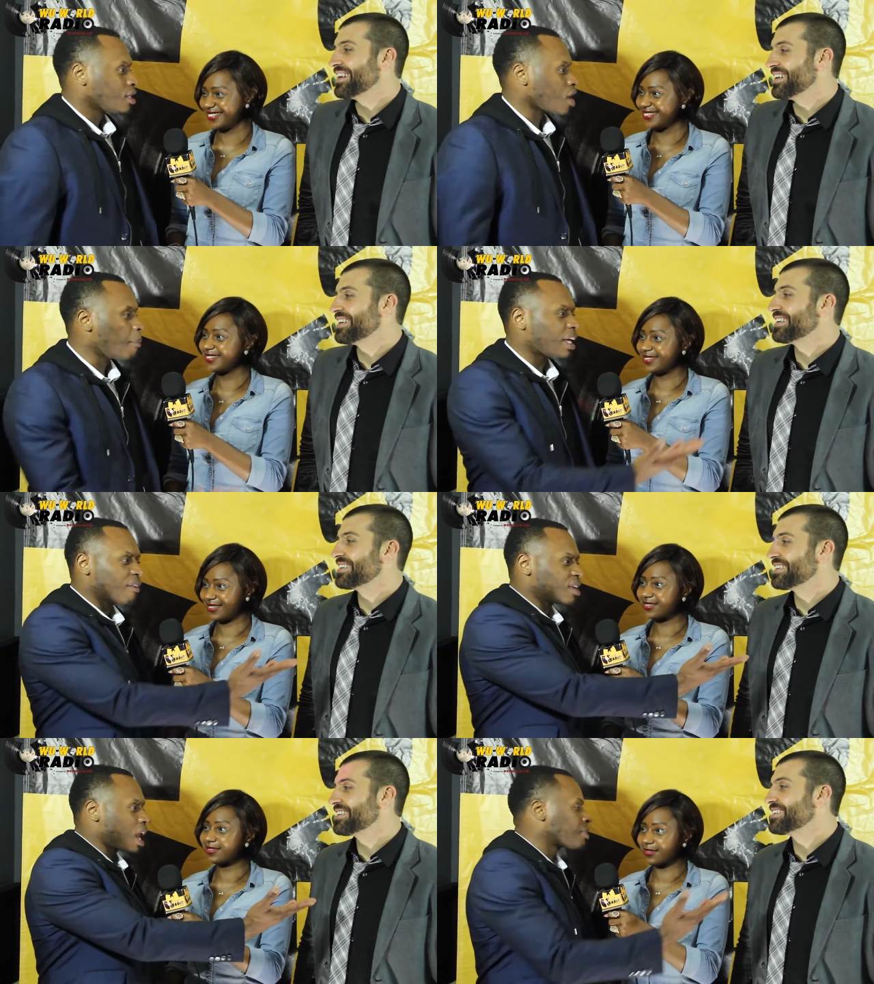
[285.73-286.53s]
Speaker 1: So I'm
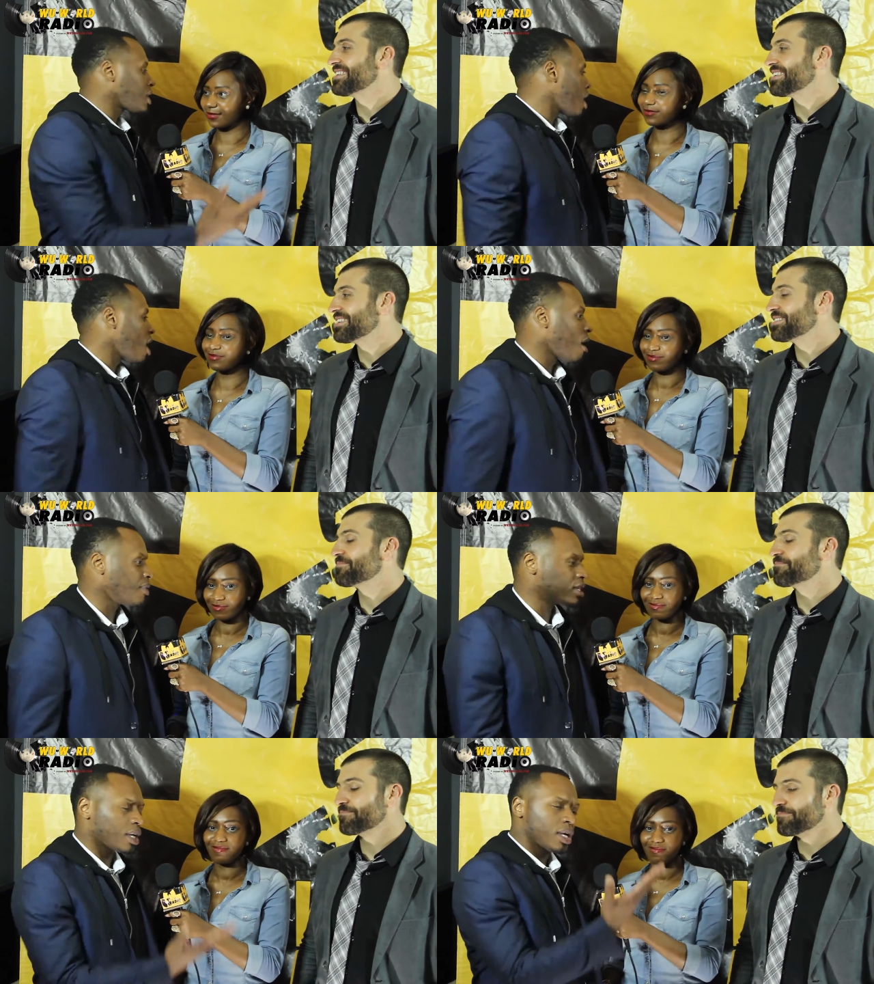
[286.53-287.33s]
giving up to him.
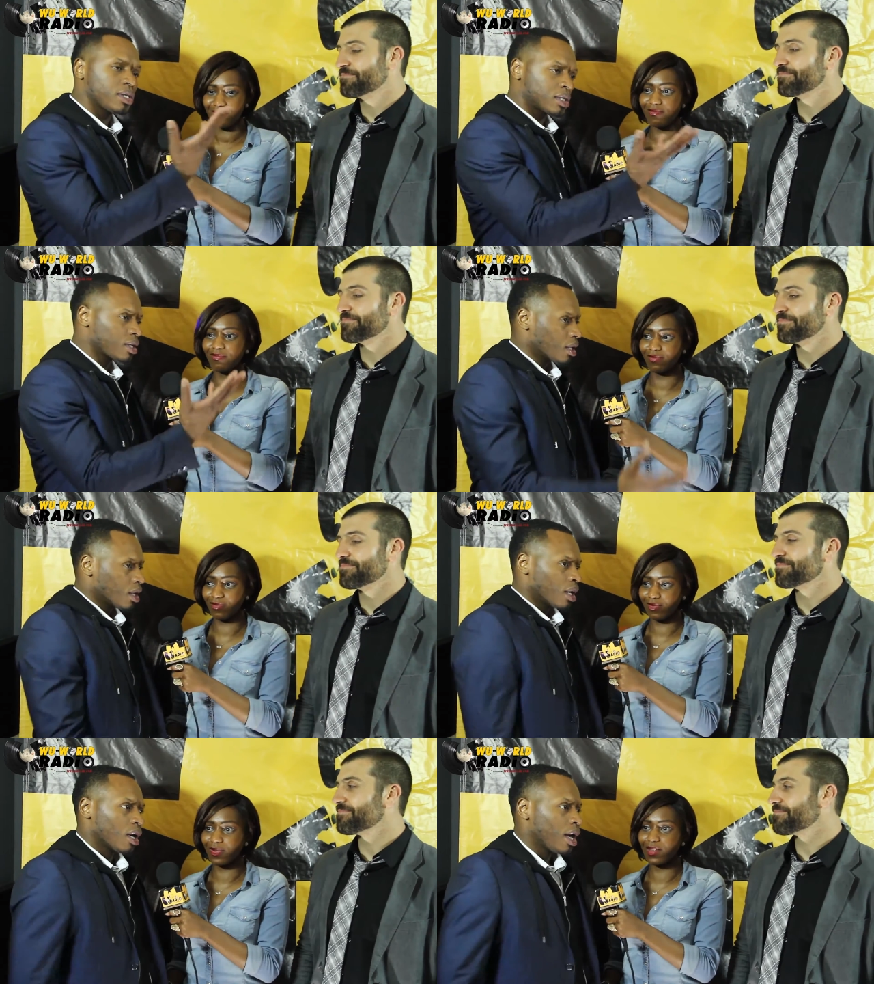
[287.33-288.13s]
This is
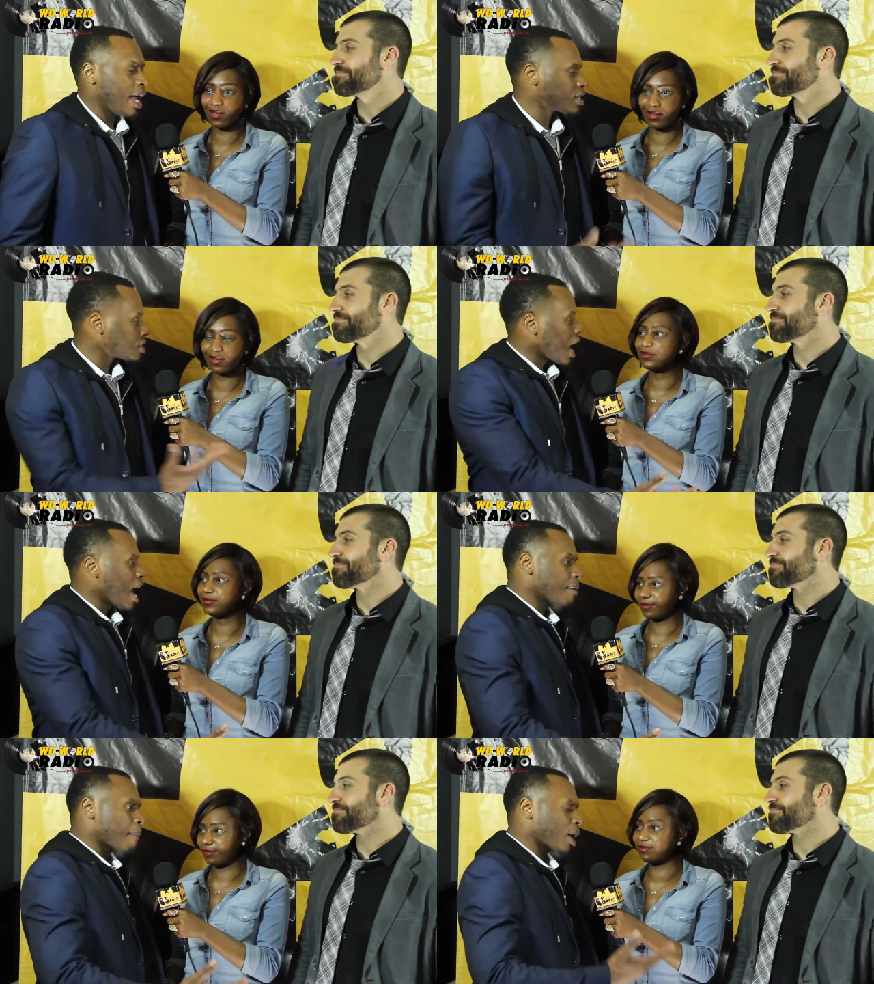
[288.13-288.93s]
his
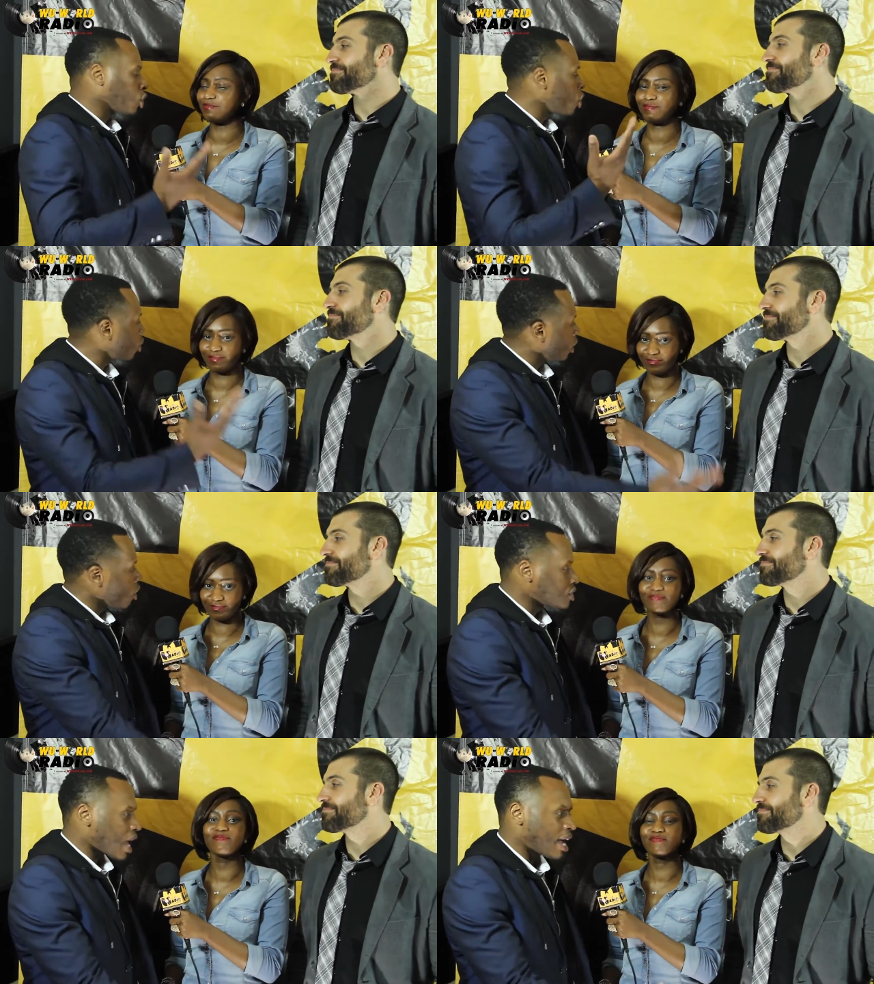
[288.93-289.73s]
night, Michael
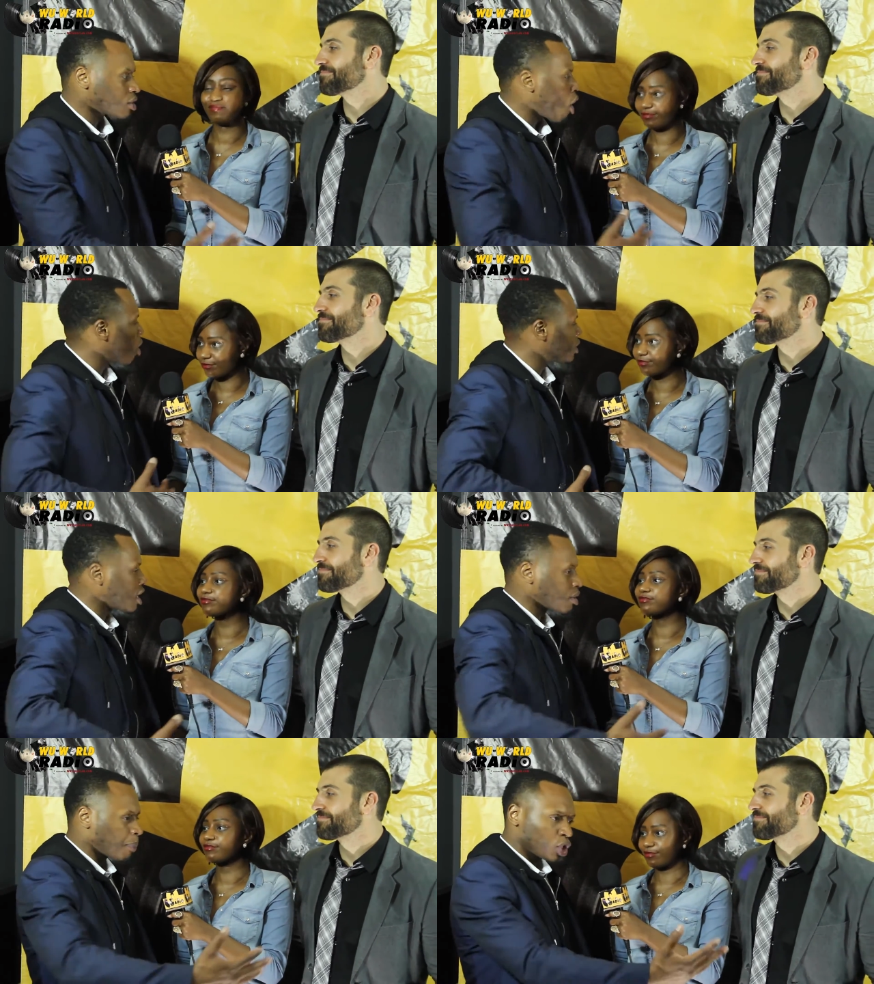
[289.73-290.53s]
Kukulo's night, all the
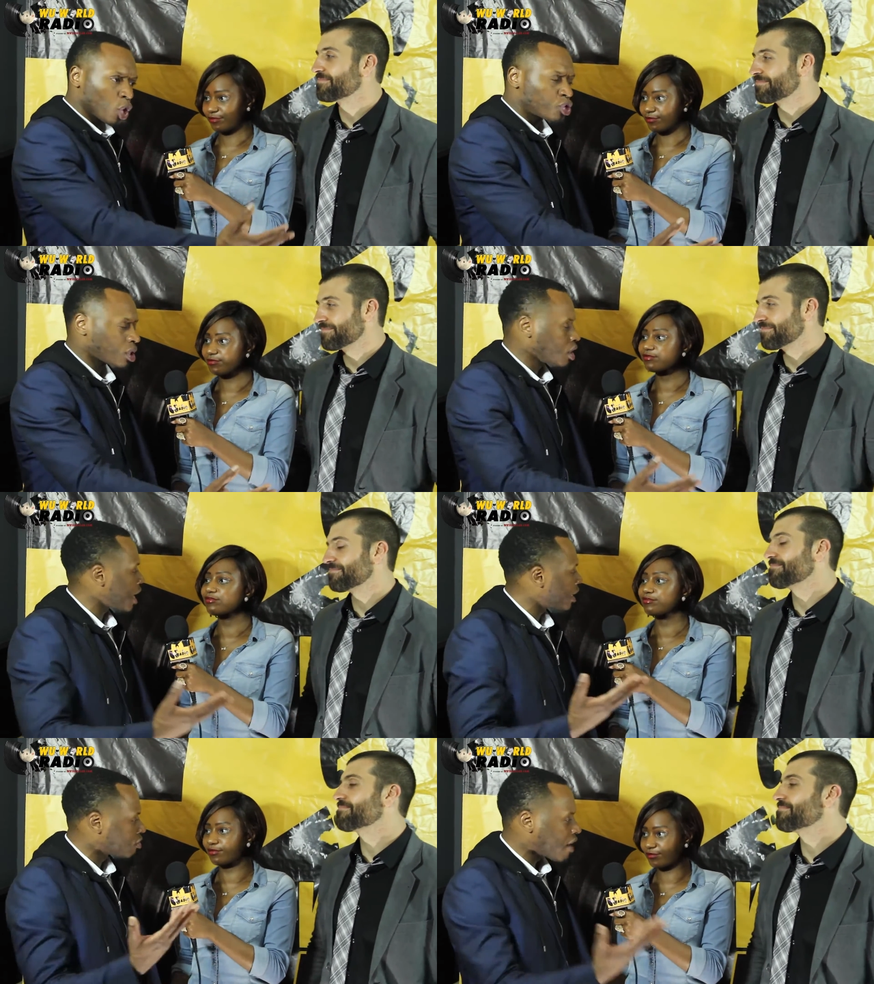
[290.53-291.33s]
other producers,
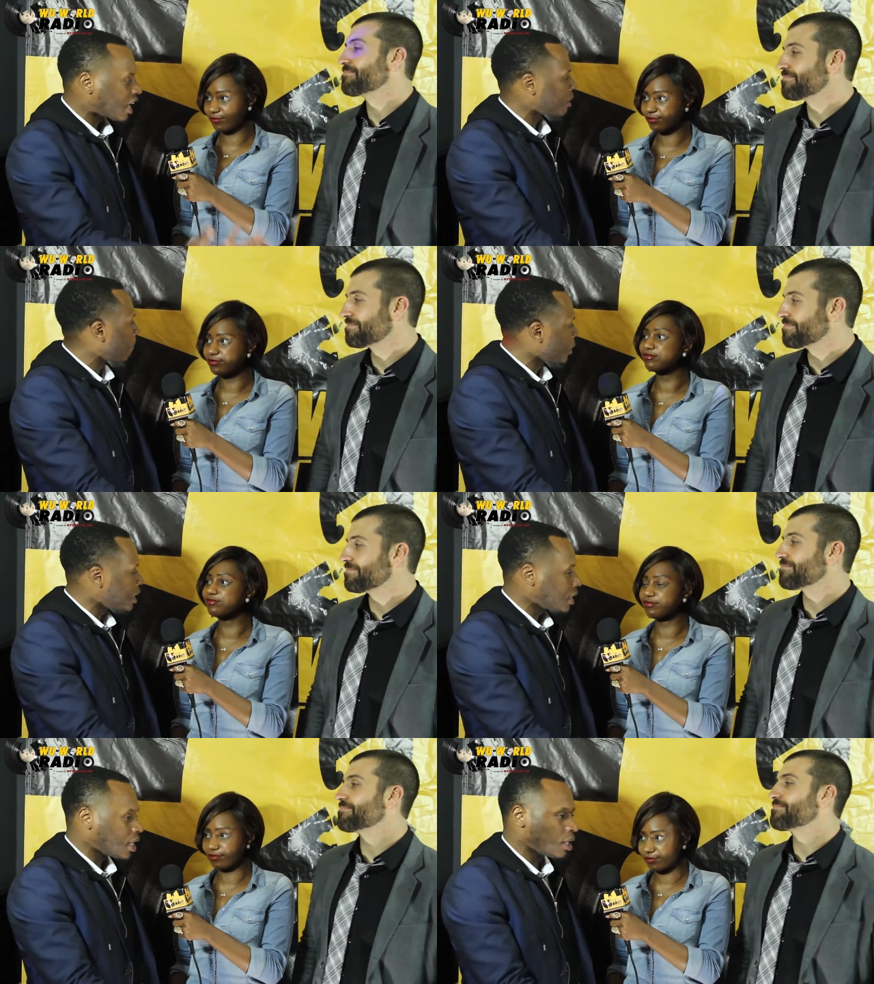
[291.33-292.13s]
our director
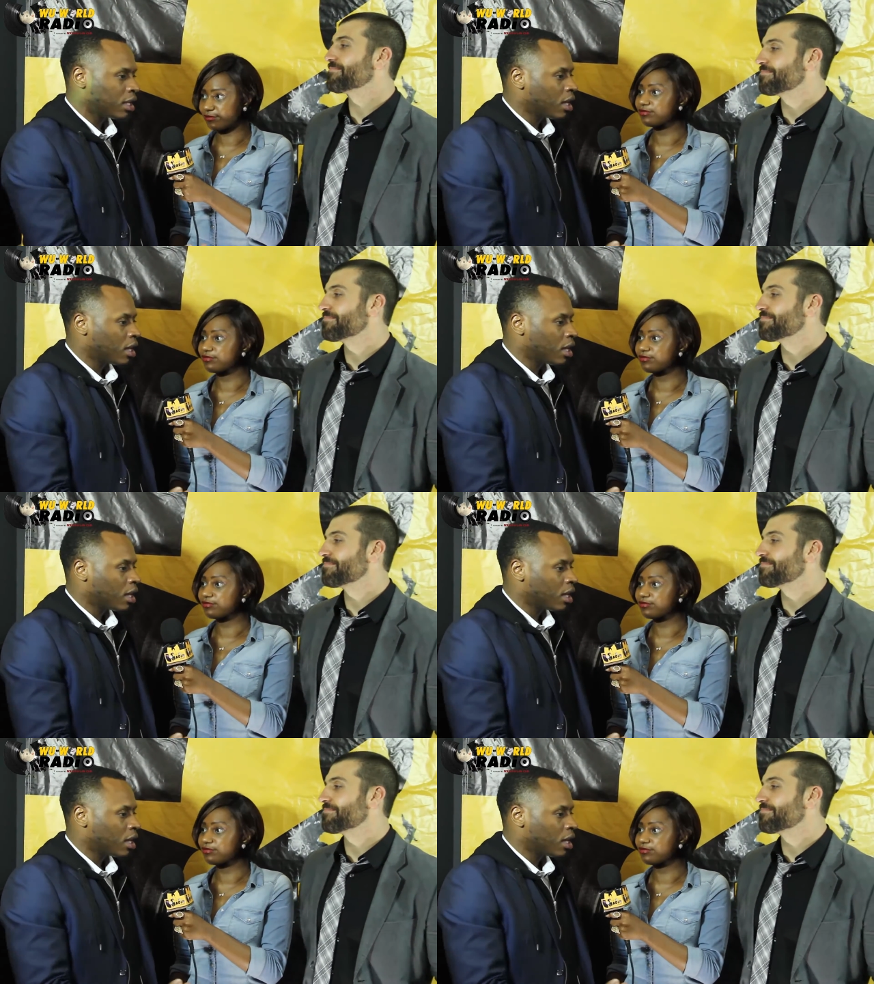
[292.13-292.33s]
Brendan,